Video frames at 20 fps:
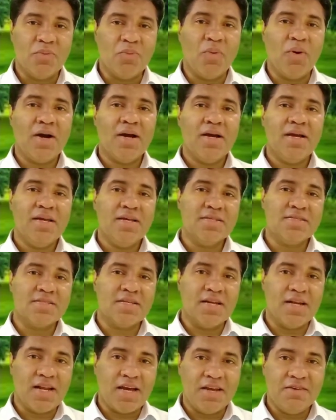Why
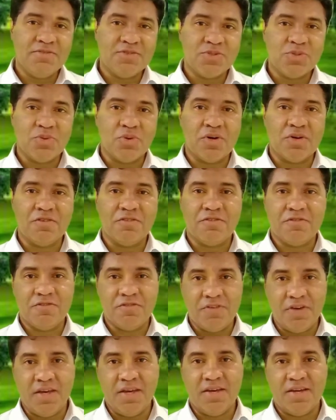is life so
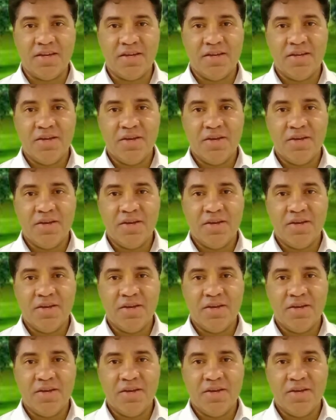unfair?